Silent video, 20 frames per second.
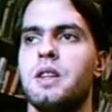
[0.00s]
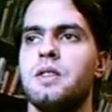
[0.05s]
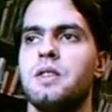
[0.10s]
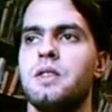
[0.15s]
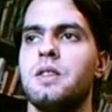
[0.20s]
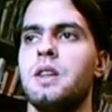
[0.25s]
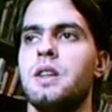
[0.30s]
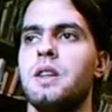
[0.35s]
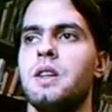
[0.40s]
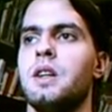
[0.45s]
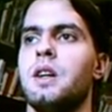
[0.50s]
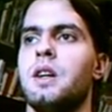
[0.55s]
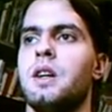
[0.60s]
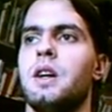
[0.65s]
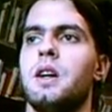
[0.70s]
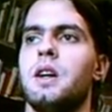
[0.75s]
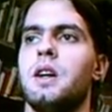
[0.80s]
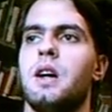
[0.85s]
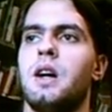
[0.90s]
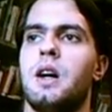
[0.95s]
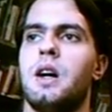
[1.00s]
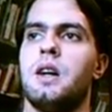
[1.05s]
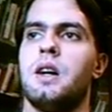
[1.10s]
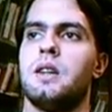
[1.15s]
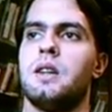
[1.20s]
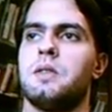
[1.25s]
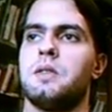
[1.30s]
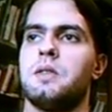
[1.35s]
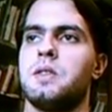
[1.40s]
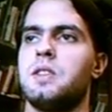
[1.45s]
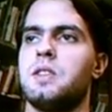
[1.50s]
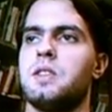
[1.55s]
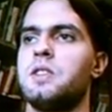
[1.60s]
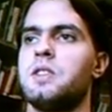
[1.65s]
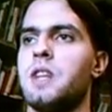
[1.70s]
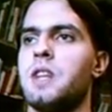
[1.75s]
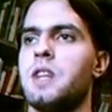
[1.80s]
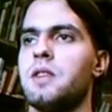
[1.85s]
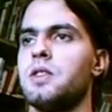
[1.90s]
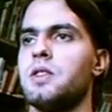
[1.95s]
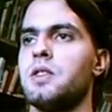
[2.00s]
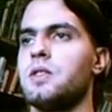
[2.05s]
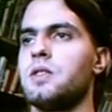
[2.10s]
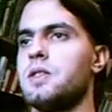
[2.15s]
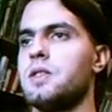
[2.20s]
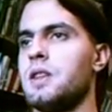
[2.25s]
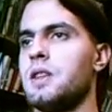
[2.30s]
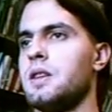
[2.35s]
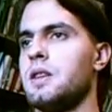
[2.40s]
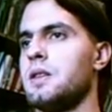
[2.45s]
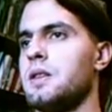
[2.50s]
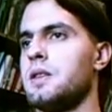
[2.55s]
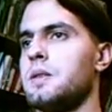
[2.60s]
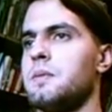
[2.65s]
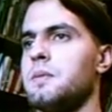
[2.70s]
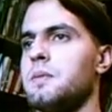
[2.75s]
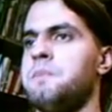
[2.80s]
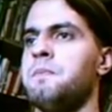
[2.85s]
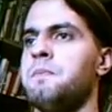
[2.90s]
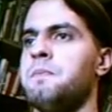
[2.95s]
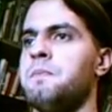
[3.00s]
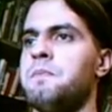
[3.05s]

and the tendency